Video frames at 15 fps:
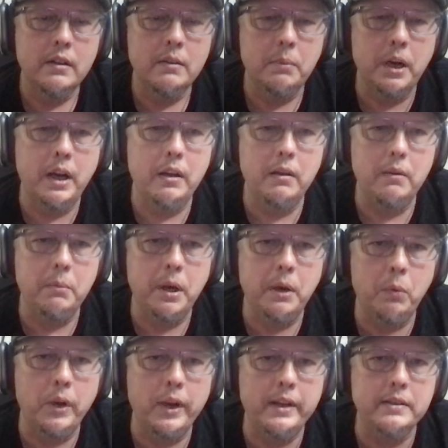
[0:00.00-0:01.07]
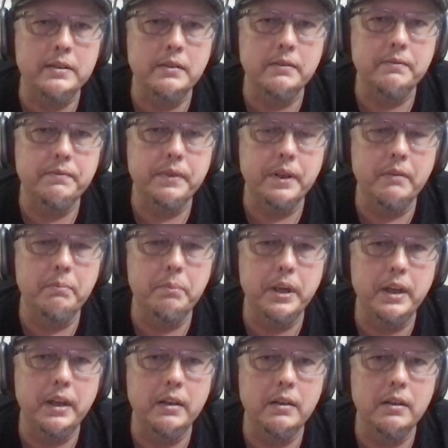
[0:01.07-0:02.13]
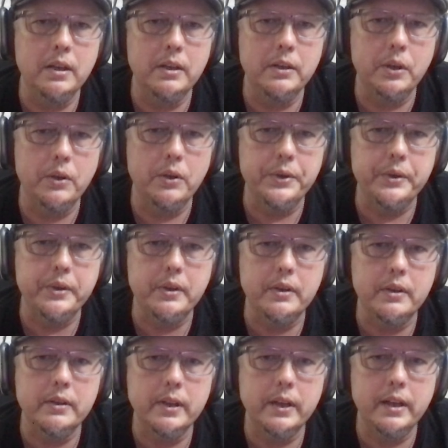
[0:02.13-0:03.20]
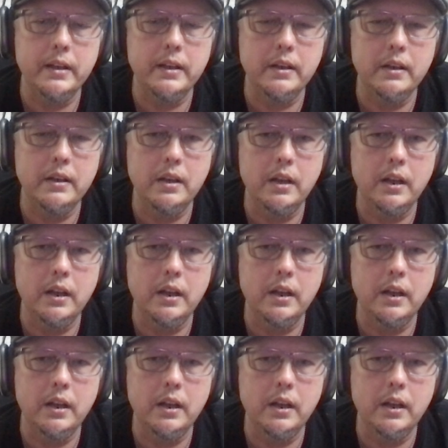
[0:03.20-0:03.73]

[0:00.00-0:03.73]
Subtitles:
My ways of being an adulterer and